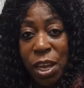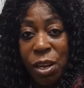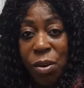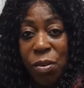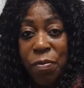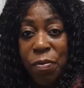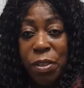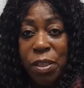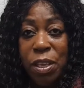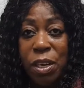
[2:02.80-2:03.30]

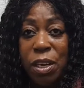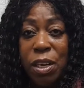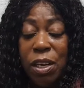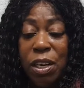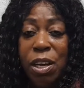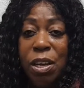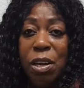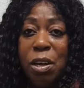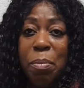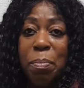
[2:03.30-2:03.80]
over the
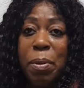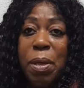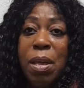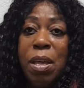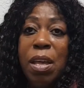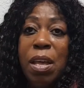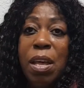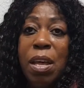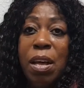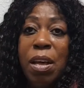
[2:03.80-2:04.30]
club,
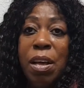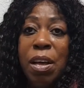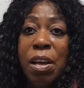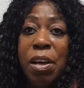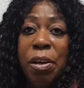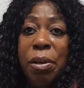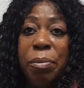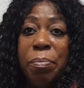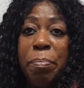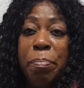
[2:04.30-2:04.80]

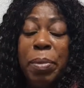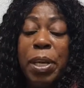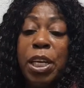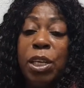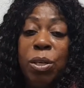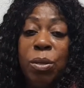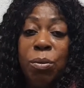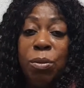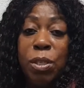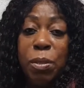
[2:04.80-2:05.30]
Big
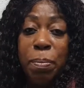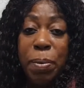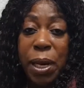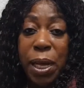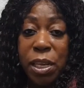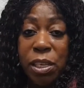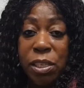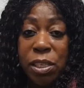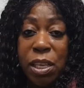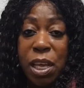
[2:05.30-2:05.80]
Duke's
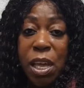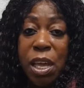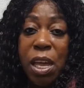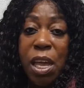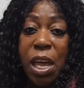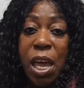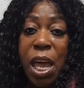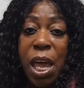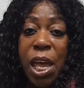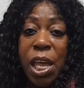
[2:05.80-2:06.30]
place.
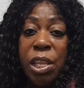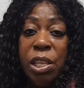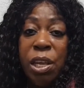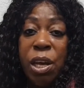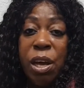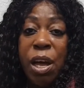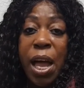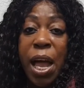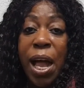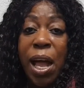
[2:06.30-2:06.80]
And
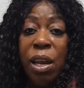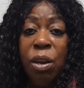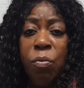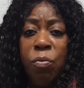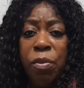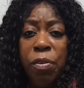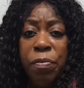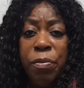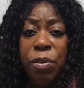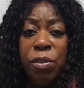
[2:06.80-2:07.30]
Howlin'
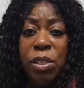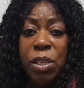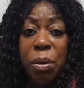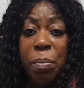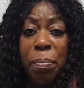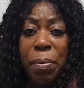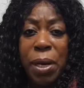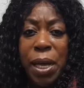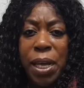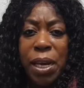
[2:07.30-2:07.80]
Wolf used to
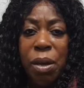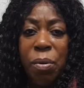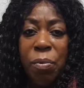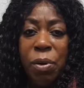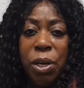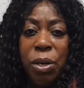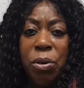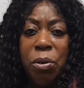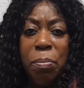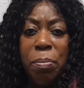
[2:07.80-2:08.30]
play that
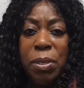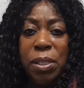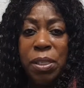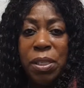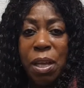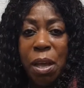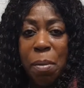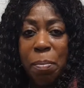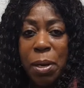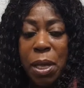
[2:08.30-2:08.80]
with Hubert
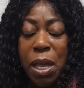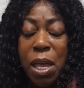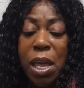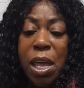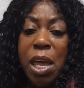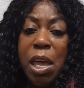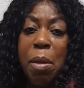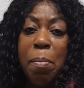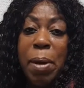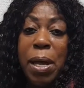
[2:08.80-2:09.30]
Sumner,
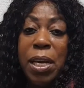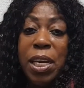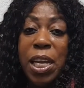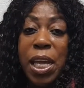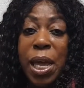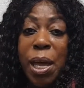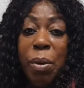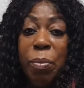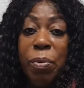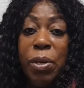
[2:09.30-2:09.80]
and my
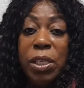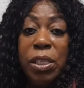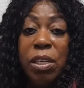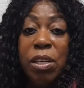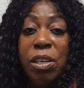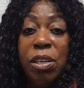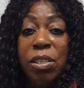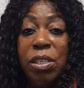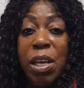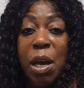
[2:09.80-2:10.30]
dad was the
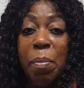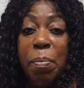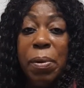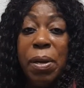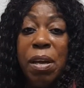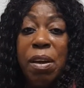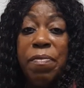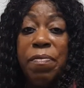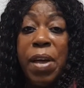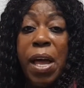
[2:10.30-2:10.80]
guitar
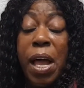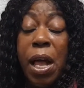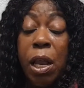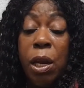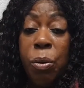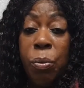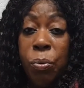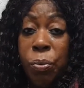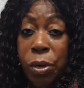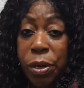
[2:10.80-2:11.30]
player for
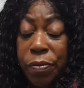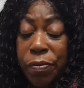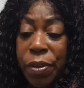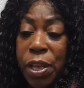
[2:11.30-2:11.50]
Howlin' Wolf.